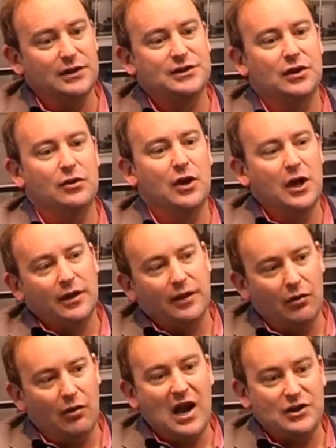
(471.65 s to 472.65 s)
So
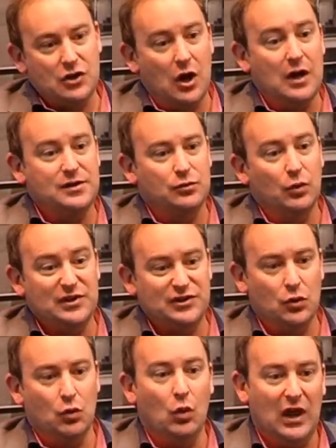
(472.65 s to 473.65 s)
there are times when we
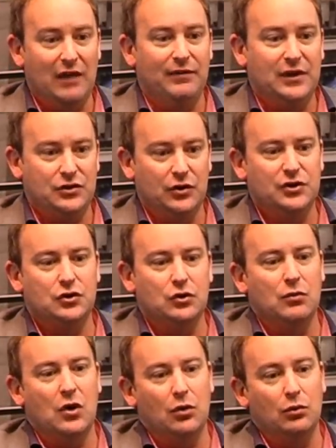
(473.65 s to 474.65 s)
still will have that
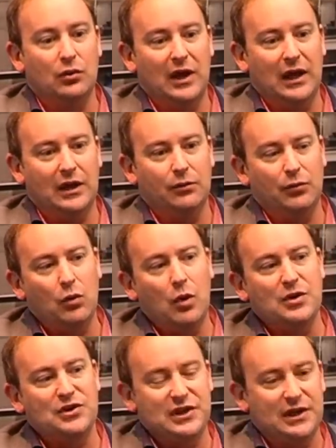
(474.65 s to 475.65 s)
traditional model, but
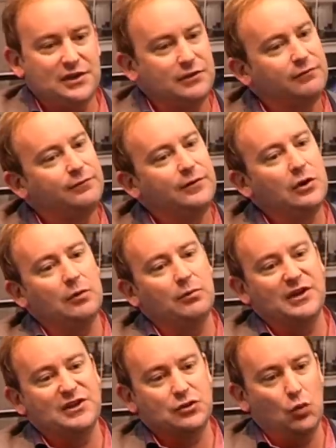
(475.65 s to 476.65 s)
what we're seeing is a very
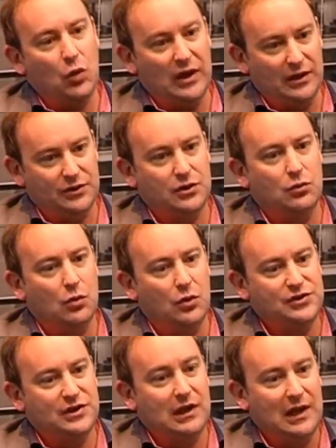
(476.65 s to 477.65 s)
big swing
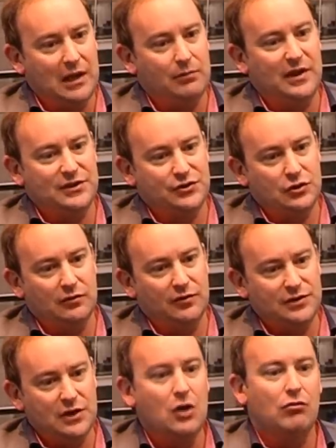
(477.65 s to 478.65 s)
towards a cloud-based
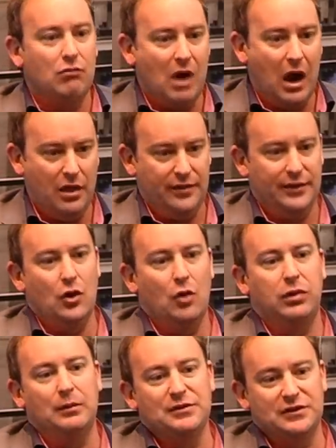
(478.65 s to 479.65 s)
service rather than the
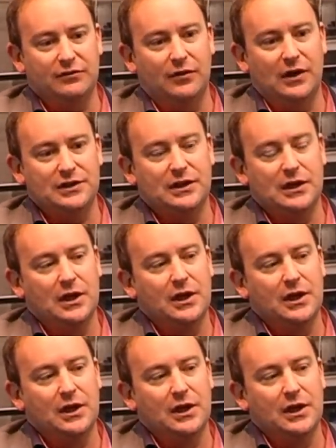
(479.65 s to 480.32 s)
on-premise device.